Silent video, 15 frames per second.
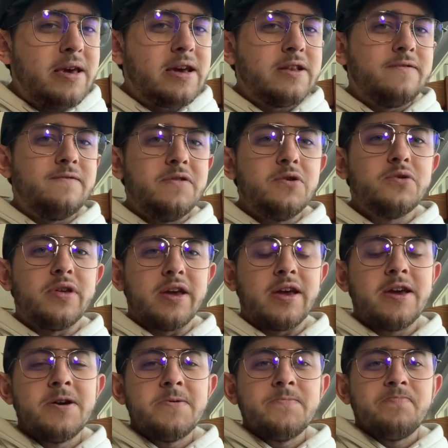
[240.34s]
confusing.
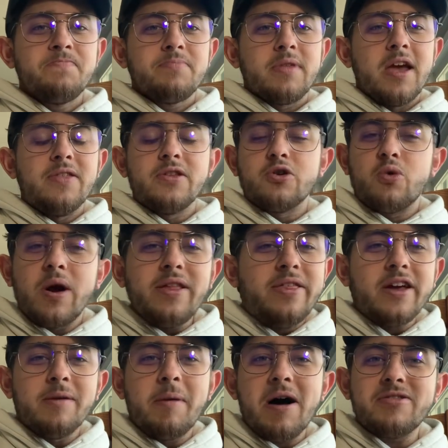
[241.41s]
And the great
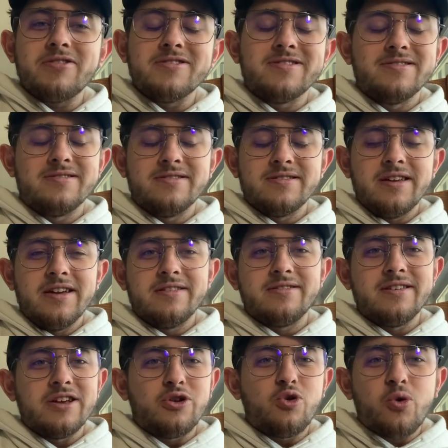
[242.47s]
thing about this is it's
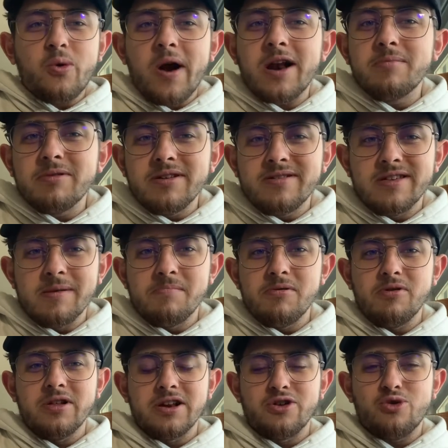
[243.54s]
incredibly
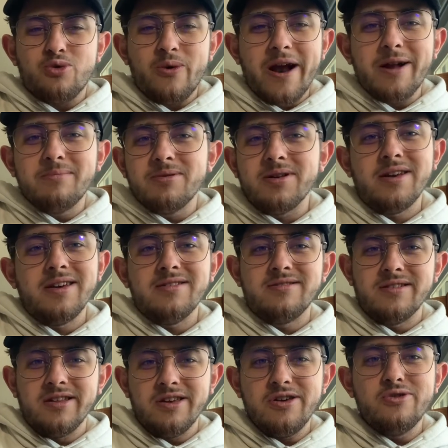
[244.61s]
simple, incredibly
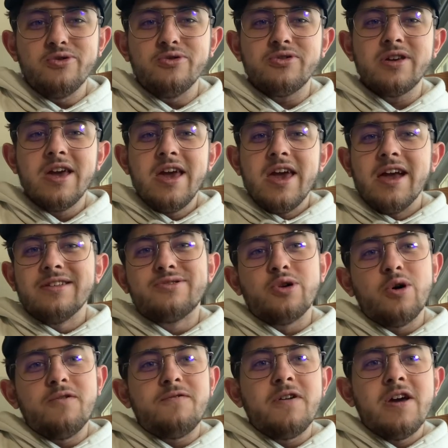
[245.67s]
easy to use. And
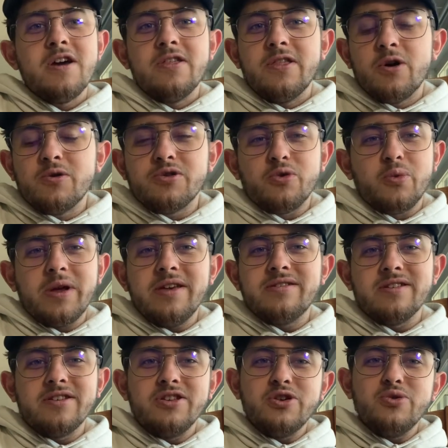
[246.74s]
so if there was a
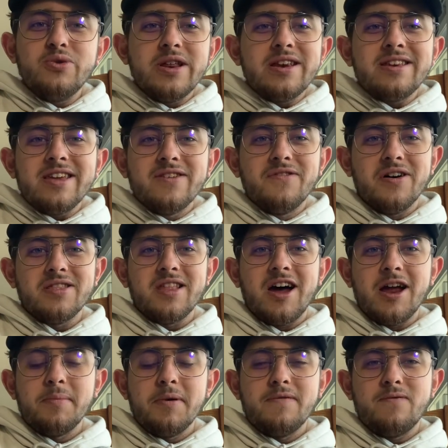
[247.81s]
reason you didn't give
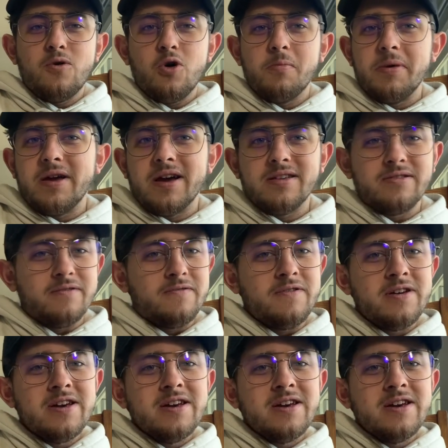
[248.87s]
online before because of